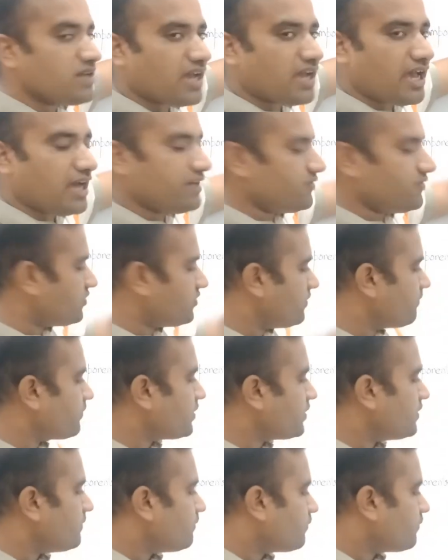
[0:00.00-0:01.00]
as
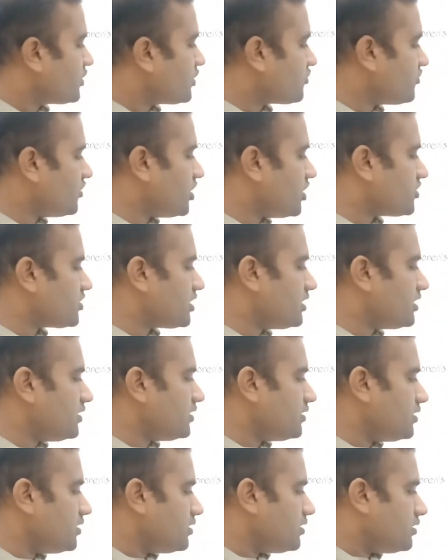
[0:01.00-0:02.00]
a
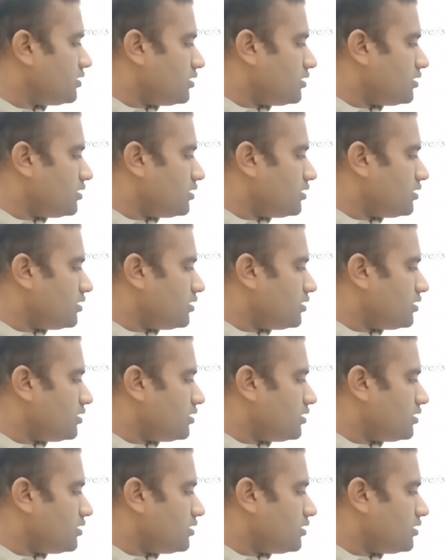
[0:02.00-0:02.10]
CHL,